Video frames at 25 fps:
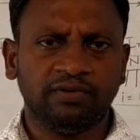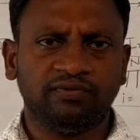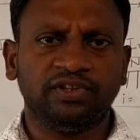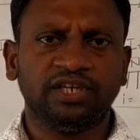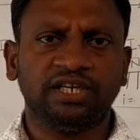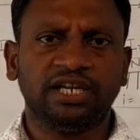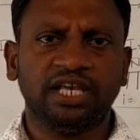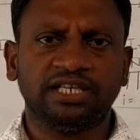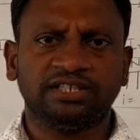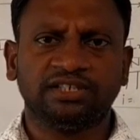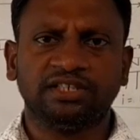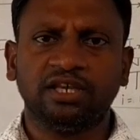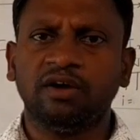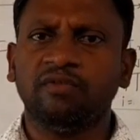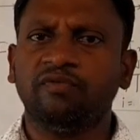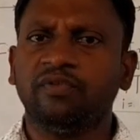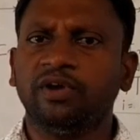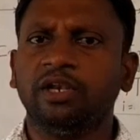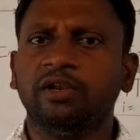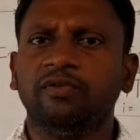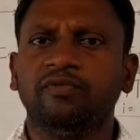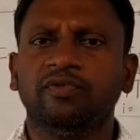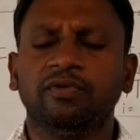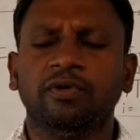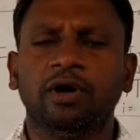If that x of
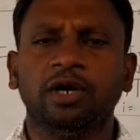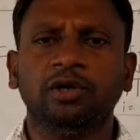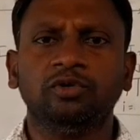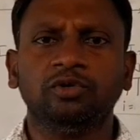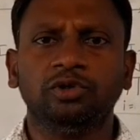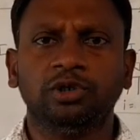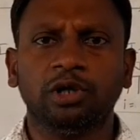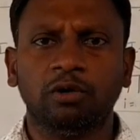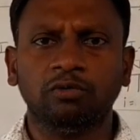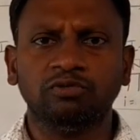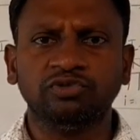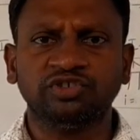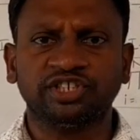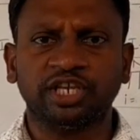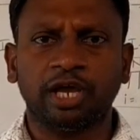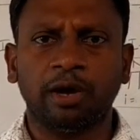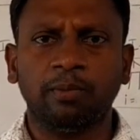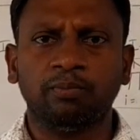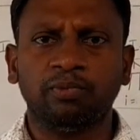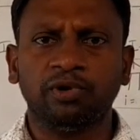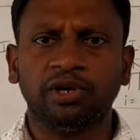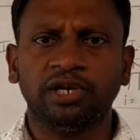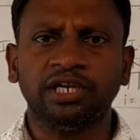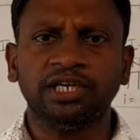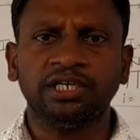n, if you want to down
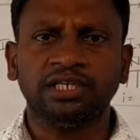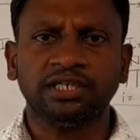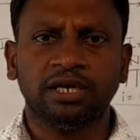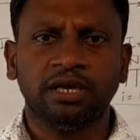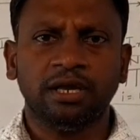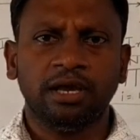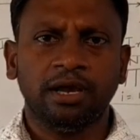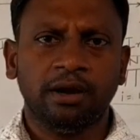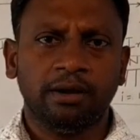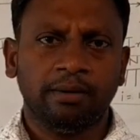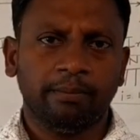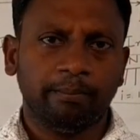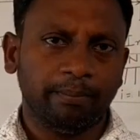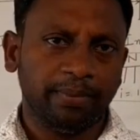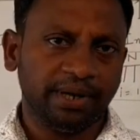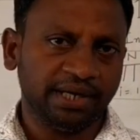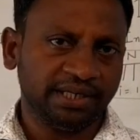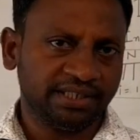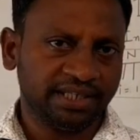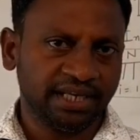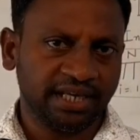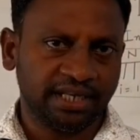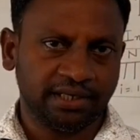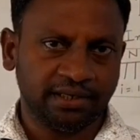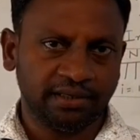sample it by
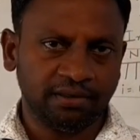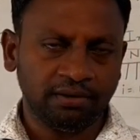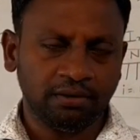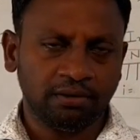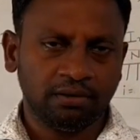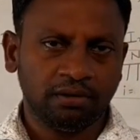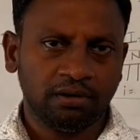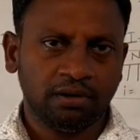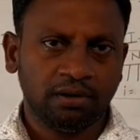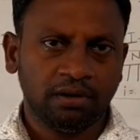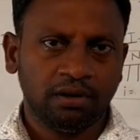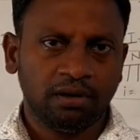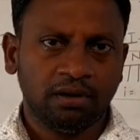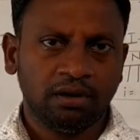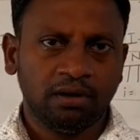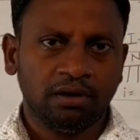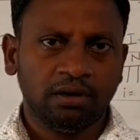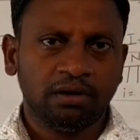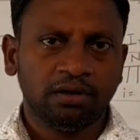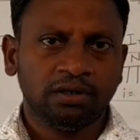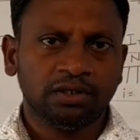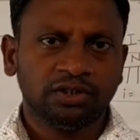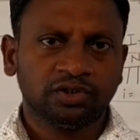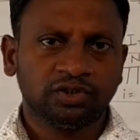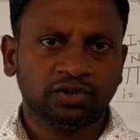10,
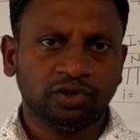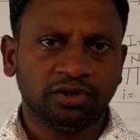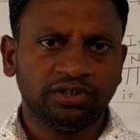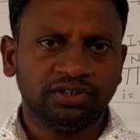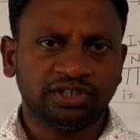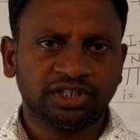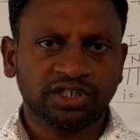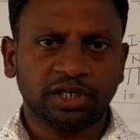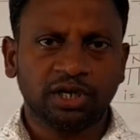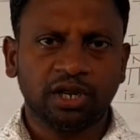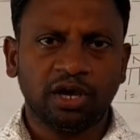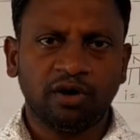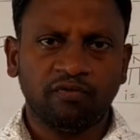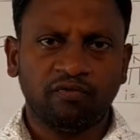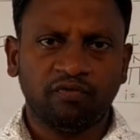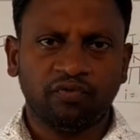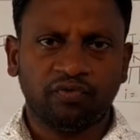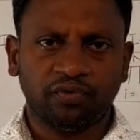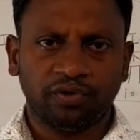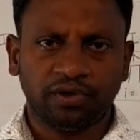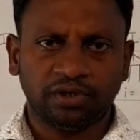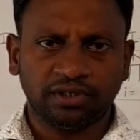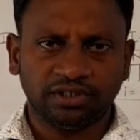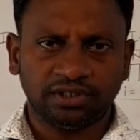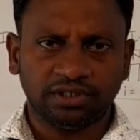so instead
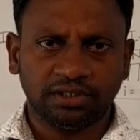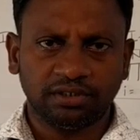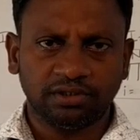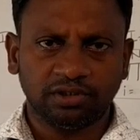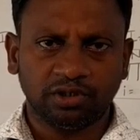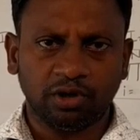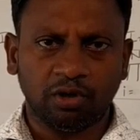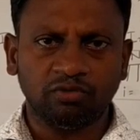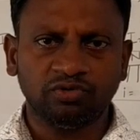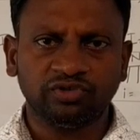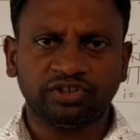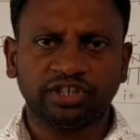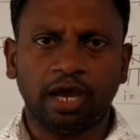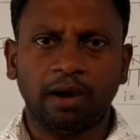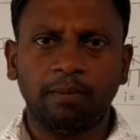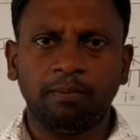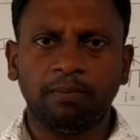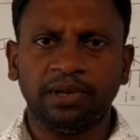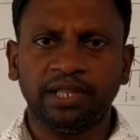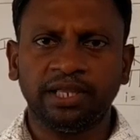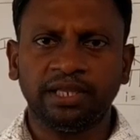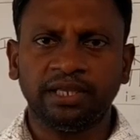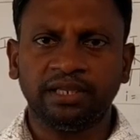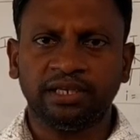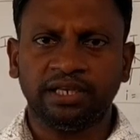of
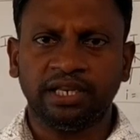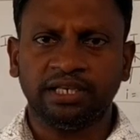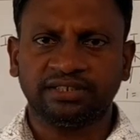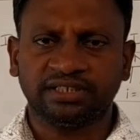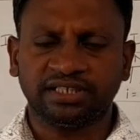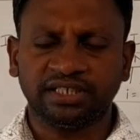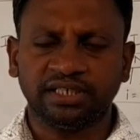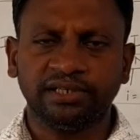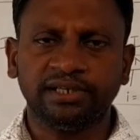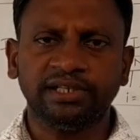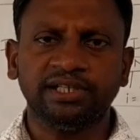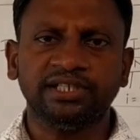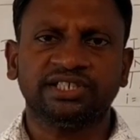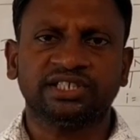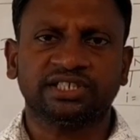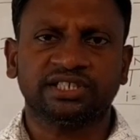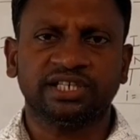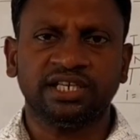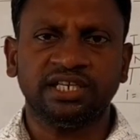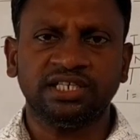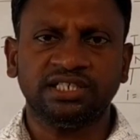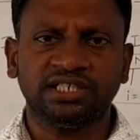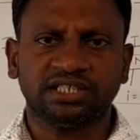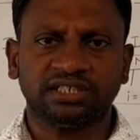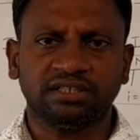downsampling in a single
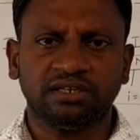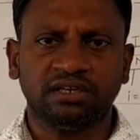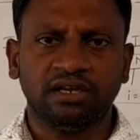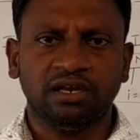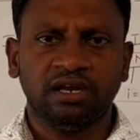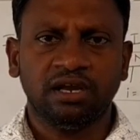stage,